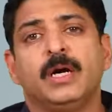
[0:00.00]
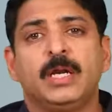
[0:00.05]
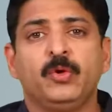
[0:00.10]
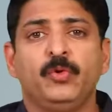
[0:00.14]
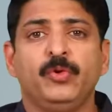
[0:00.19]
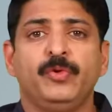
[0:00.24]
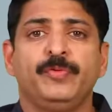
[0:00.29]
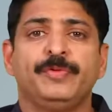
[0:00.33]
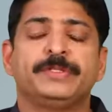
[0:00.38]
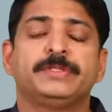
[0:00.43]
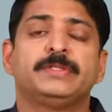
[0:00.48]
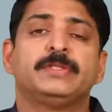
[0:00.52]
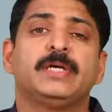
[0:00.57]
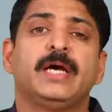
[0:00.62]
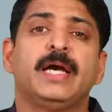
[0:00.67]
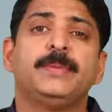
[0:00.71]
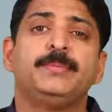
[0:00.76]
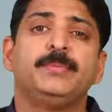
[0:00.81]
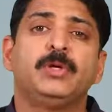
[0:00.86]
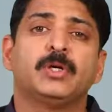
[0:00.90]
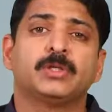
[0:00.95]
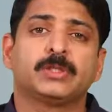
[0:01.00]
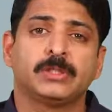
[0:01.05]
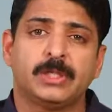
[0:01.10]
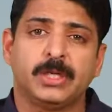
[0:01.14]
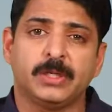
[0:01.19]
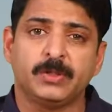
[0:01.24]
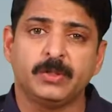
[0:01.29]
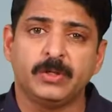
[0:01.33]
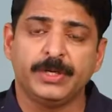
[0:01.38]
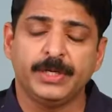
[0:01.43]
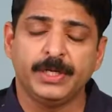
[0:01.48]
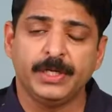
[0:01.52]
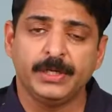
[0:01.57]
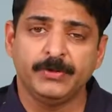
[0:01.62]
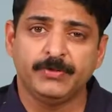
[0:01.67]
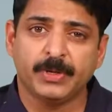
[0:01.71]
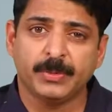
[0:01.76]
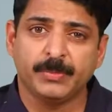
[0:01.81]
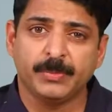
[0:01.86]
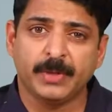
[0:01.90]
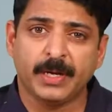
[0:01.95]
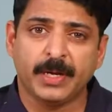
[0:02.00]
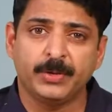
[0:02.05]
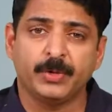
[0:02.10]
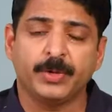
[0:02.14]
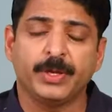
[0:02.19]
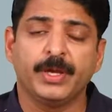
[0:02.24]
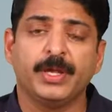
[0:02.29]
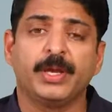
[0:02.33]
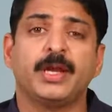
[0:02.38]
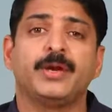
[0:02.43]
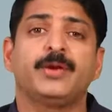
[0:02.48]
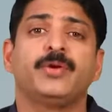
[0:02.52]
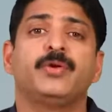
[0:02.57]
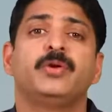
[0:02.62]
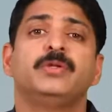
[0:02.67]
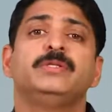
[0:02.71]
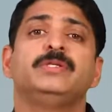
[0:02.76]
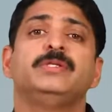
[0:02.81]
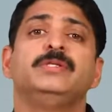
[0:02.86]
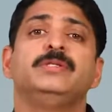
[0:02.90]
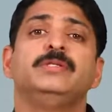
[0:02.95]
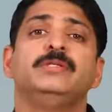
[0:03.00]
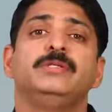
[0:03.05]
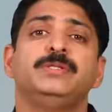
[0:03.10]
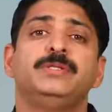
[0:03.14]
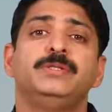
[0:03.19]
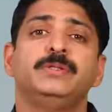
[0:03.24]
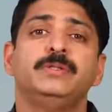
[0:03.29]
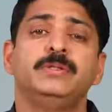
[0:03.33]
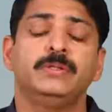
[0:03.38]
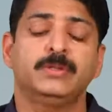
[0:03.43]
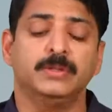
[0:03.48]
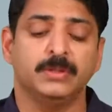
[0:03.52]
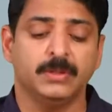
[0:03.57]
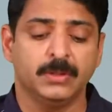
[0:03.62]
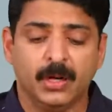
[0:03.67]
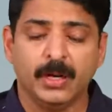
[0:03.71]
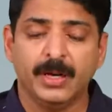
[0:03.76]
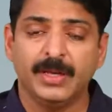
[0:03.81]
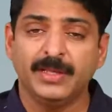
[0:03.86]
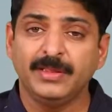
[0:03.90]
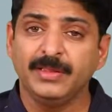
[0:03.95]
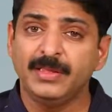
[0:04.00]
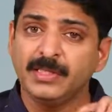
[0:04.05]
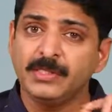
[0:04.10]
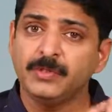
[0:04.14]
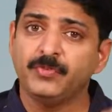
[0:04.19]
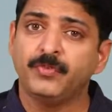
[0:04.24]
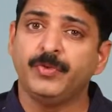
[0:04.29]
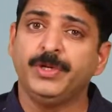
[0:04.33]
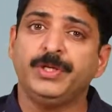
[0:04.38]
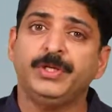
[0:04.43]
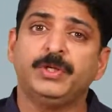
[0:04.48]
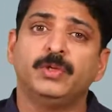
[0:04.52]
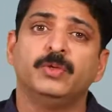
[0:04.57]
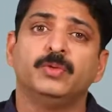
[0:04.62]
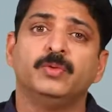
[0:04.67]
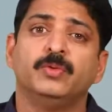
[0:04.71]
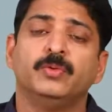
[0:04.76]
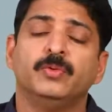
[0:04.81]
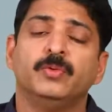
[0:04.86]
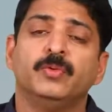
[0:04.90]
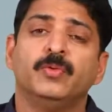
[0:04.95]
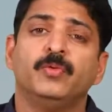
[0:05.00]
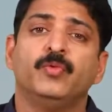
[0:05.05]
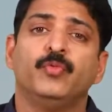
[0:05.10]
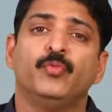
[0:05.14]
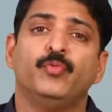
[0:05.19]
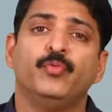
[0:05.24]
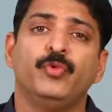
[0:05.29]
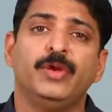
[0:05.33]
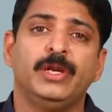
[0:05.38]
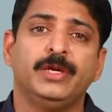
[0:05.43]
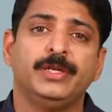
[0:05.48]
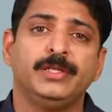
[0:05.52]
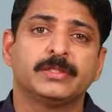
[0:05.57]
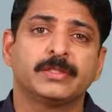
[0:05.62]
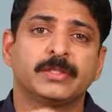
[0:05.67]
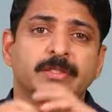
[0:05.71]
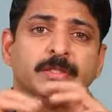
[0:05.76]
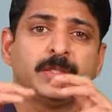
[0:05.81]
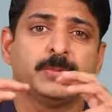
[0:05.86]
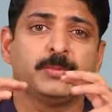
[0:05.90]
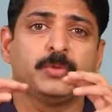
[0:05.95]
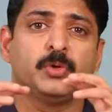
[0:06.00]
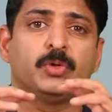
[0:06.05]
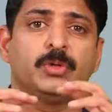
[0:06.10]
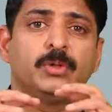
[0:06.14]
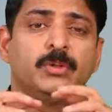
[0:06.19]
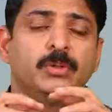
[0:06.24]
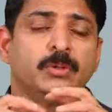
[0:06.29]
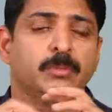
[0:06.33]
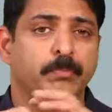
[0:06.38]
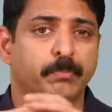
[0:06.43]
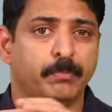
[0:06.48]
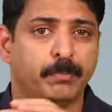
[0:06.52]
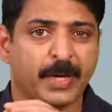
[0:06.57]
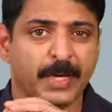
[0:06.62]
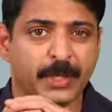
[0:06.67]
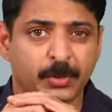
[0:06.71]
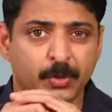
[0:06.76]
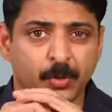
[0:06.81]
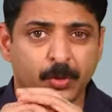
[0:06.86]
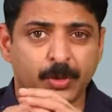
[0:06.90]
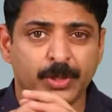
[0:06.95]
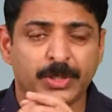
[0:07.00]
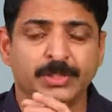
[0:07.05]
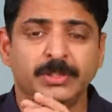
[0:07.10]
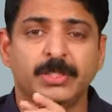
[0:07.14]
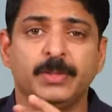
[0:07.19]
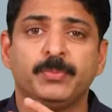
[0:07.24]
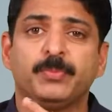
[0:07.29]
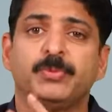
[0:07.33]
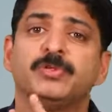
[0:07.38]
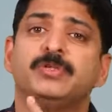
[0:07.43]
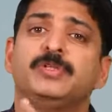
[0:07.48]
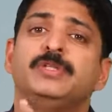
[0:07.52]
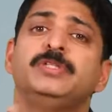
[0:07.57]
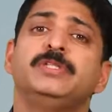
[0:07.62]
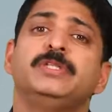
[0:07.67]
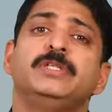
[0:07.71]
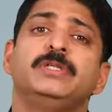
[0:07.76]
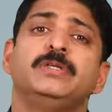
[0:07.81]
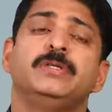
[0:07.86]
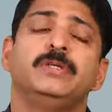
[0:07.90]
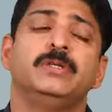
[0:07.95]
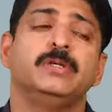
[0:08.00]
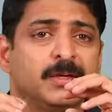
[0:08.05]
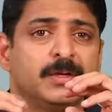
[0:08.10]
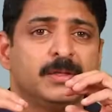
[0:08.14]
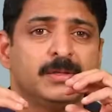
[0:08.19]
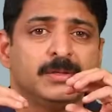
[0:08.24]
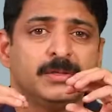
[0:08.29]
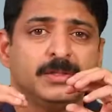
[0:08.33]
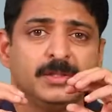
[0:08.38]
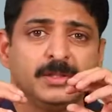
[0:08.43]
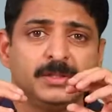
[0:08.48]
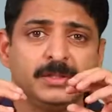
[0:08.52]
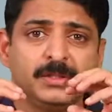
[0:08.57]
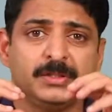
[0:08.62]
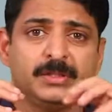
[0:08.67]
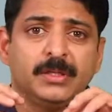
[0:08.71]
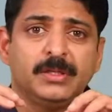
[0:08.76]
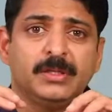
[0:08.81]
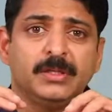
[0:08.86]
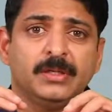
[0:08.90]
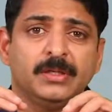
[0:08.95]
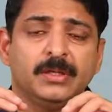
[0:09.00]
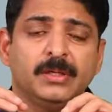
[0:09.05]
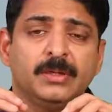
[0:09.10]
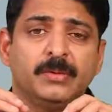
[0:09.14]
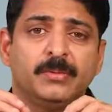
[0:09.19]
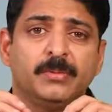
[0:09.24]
Hello viewers, I am Dr. Rahul Reddy from AndroCare Andrology Institute. In this video, we will discuss about micro TESE procedure. This is a